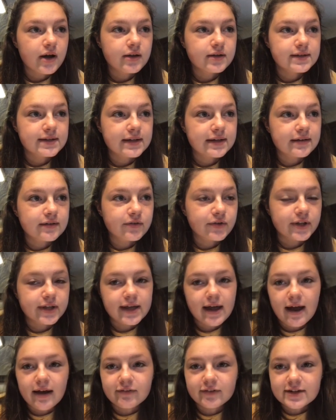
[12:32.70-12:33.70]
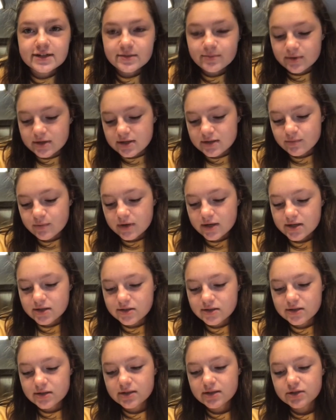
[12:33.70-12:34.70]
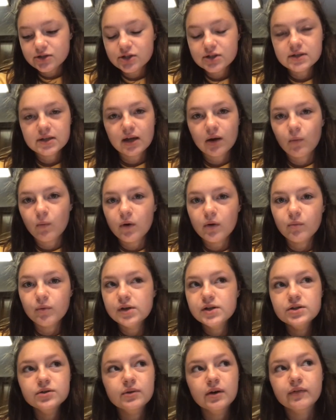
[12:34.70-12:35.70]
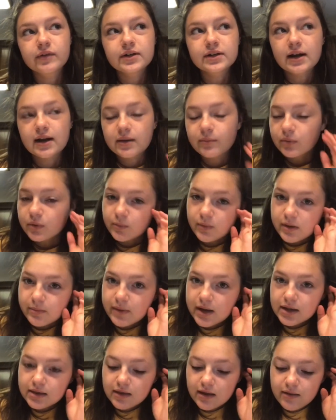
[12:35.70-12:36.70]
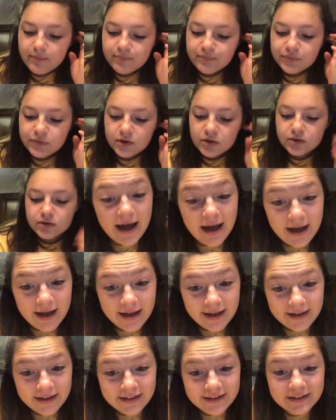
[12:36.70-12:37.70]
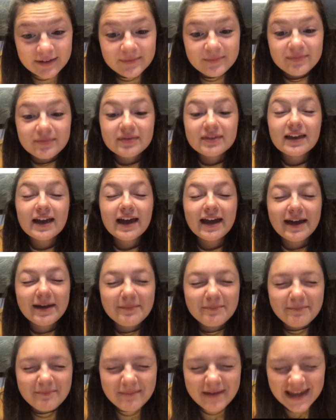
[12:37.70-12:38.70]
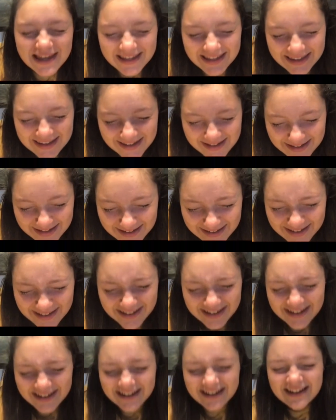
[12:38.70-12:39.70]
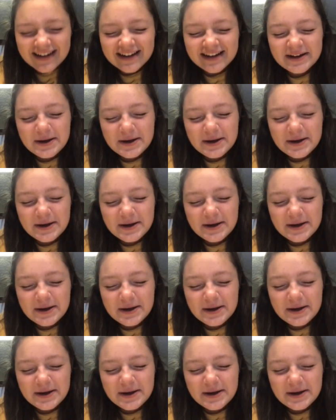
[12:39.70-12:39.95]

didn't really have recipes because it's just what we do every time when we make them. I am making